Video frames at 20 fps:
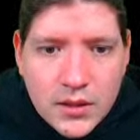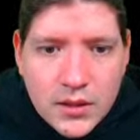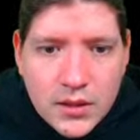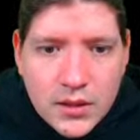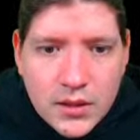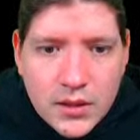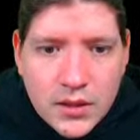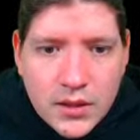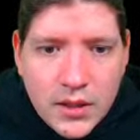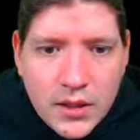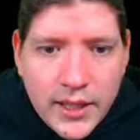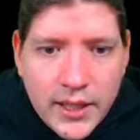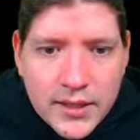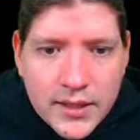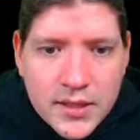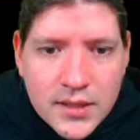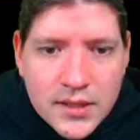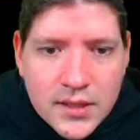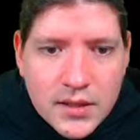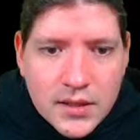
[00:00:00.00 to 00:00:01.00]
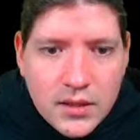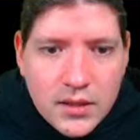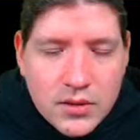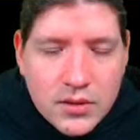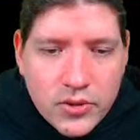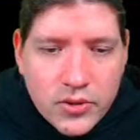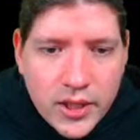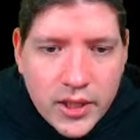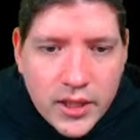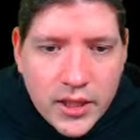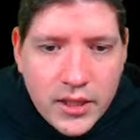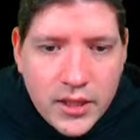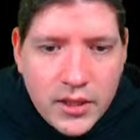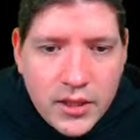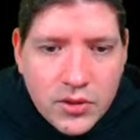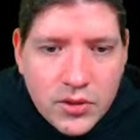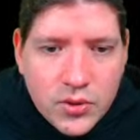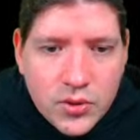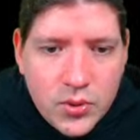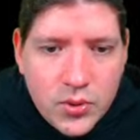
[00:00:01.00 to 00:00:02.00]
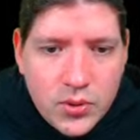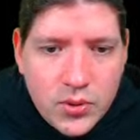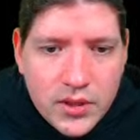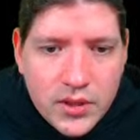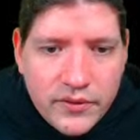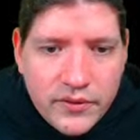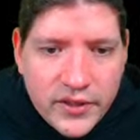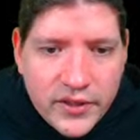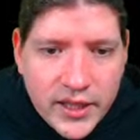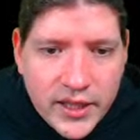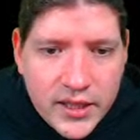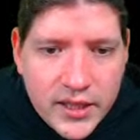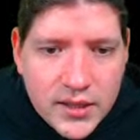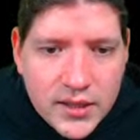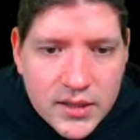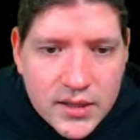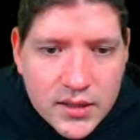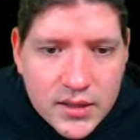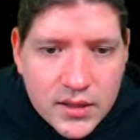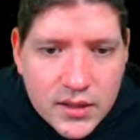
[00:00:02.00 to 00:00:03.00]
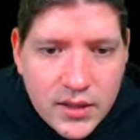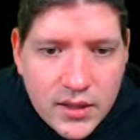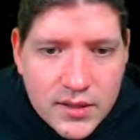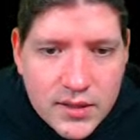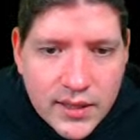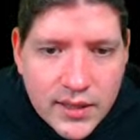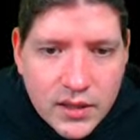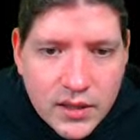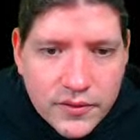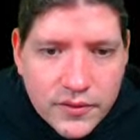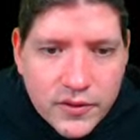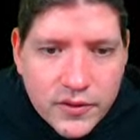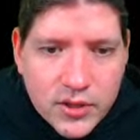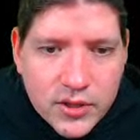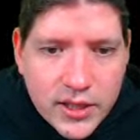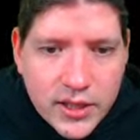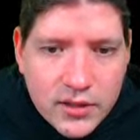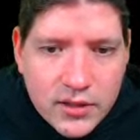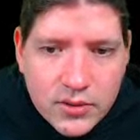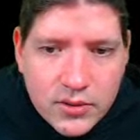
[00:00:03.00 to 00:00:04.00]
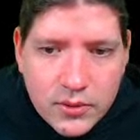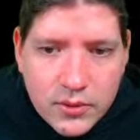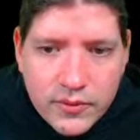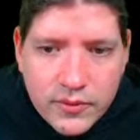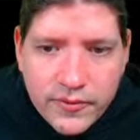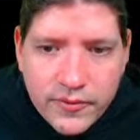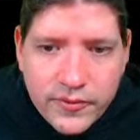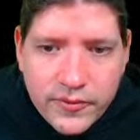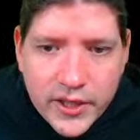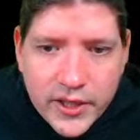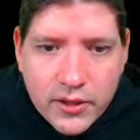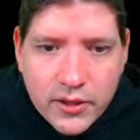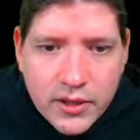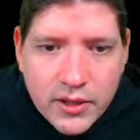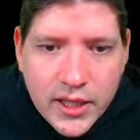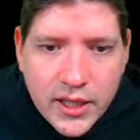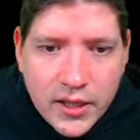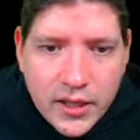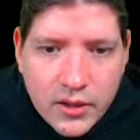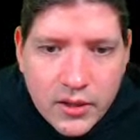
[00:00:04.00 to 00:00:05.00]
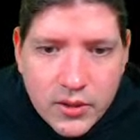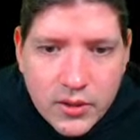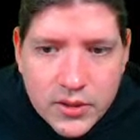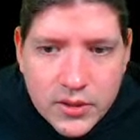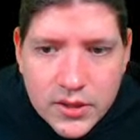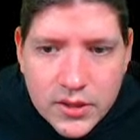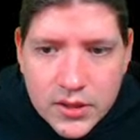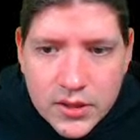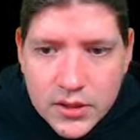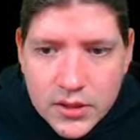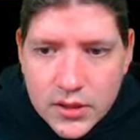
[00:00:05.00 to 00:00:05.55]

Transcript: Let's try to devise, instead of trying to figure out